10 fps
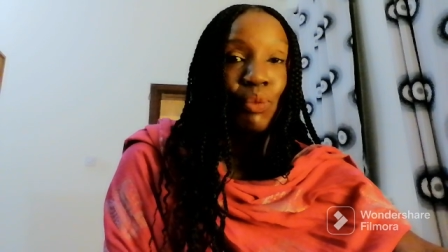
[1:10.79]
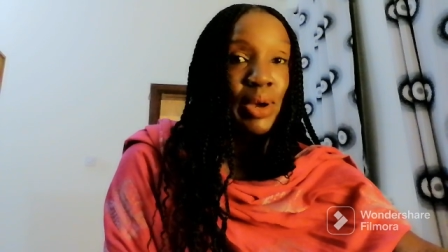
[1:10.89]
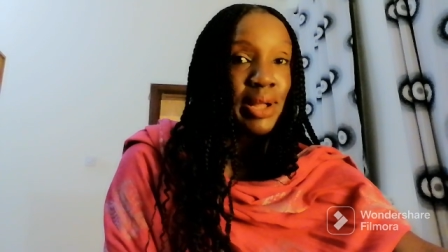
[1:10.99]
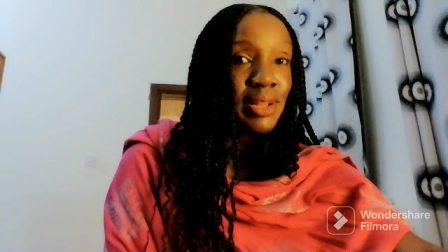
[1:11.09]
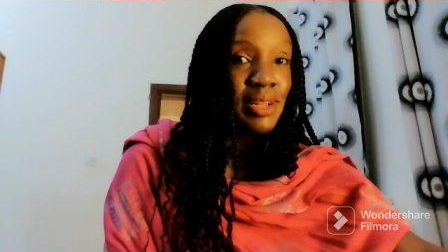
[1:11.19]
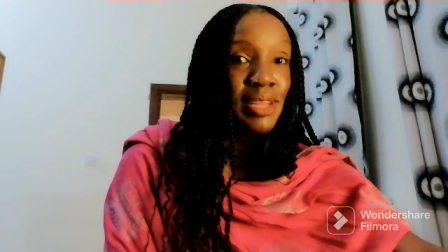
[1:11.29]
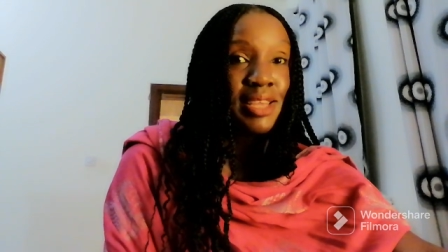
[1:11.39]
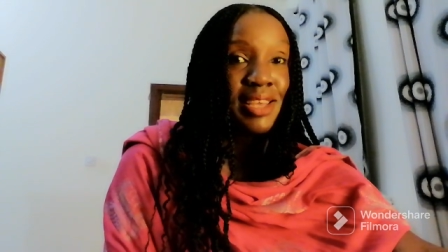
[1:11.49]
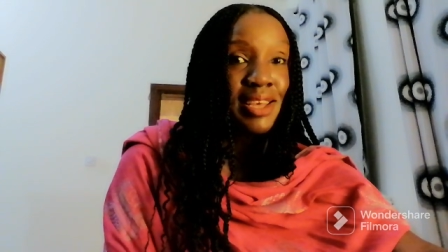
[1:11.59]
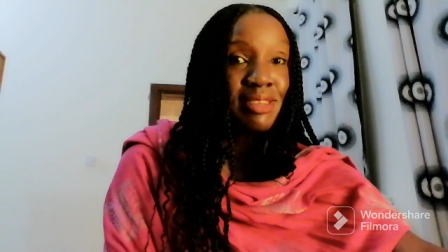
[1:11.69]
Well,
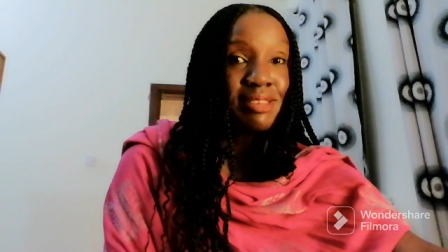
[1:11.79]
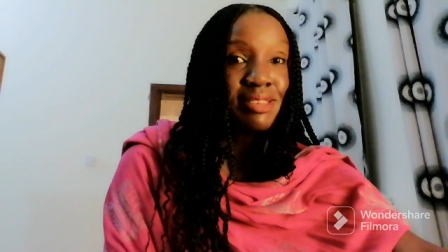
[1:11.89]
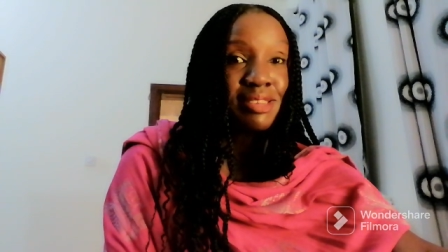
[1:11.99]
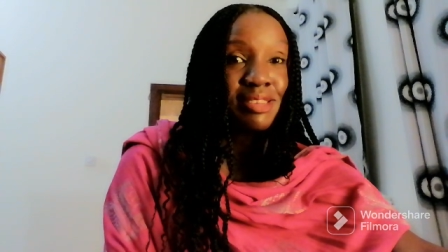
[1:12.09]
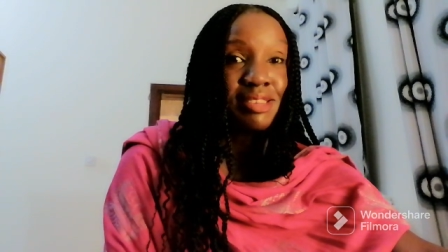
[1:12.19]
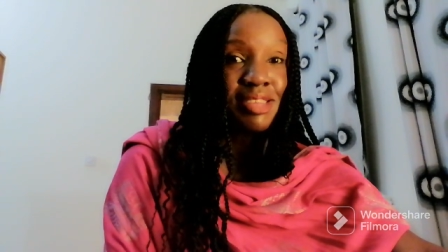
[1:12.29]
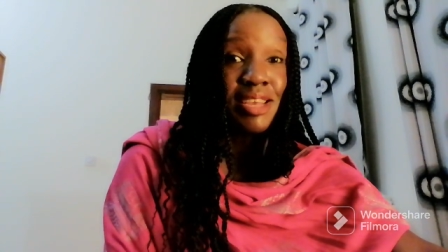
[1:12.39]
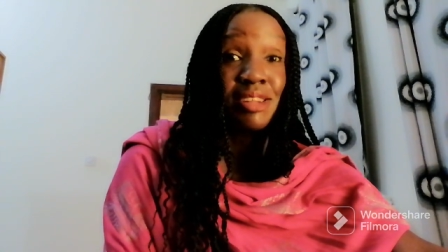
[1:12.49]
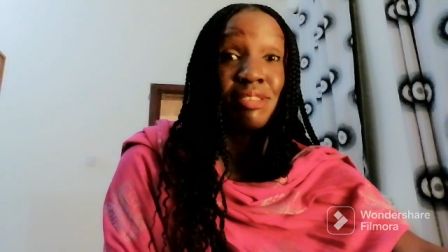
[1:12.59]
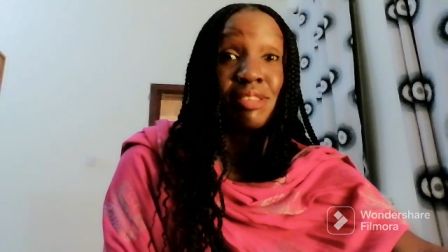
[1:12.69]
yes,
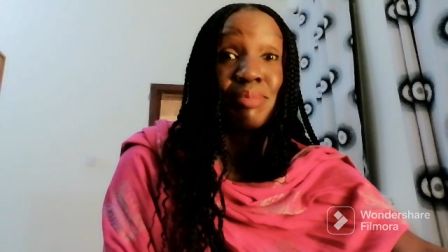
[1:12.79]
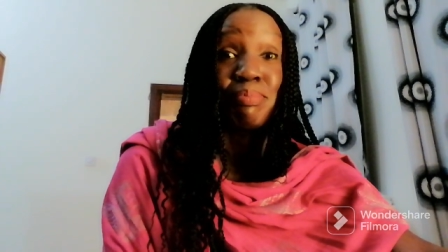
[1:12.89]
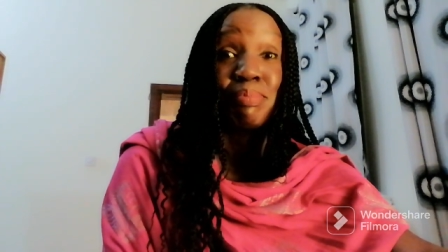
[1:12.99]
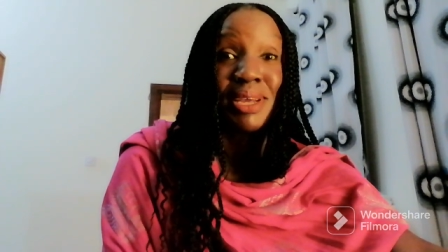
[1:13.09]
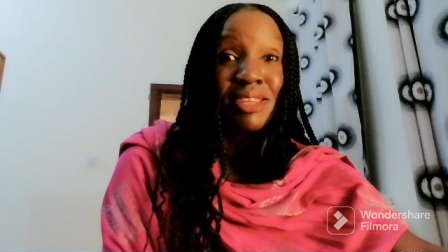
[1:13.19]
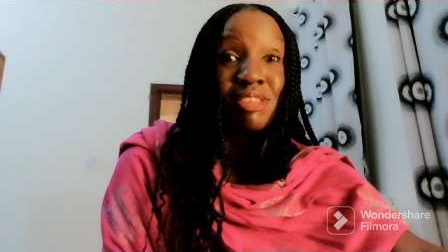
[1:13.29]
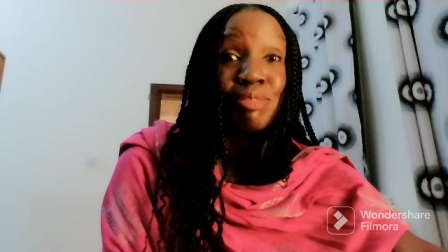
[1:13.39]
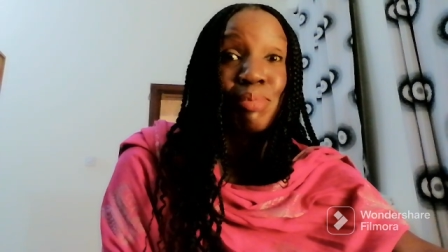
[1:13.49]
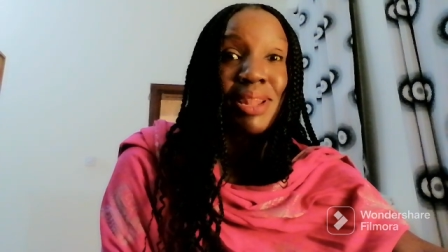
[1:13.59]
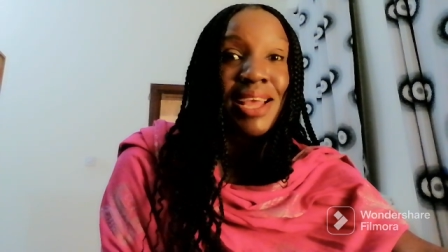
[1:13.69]
it's the best
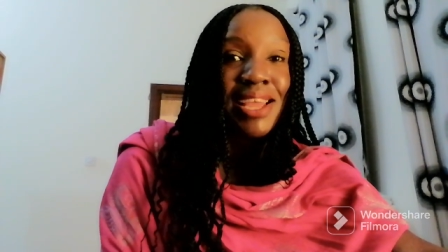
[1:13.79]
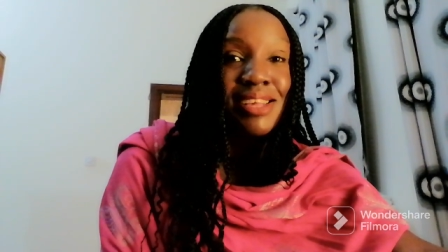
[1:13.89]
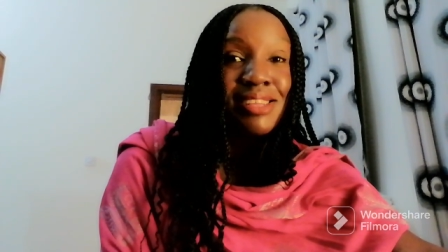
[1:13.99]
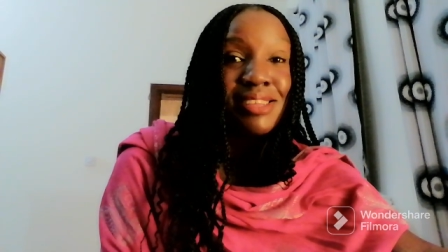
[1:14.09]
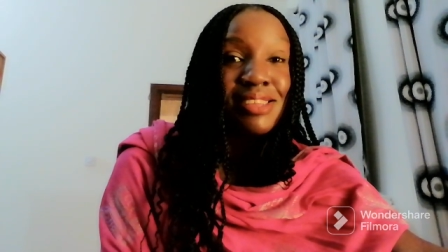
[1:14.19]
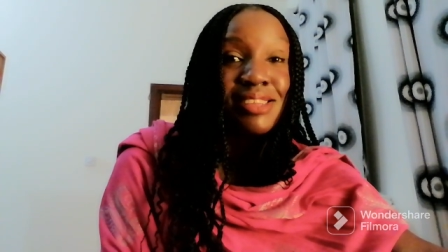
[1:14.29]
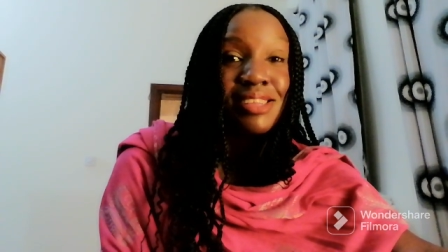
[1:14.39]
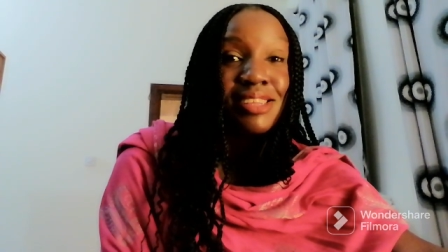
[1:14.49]
place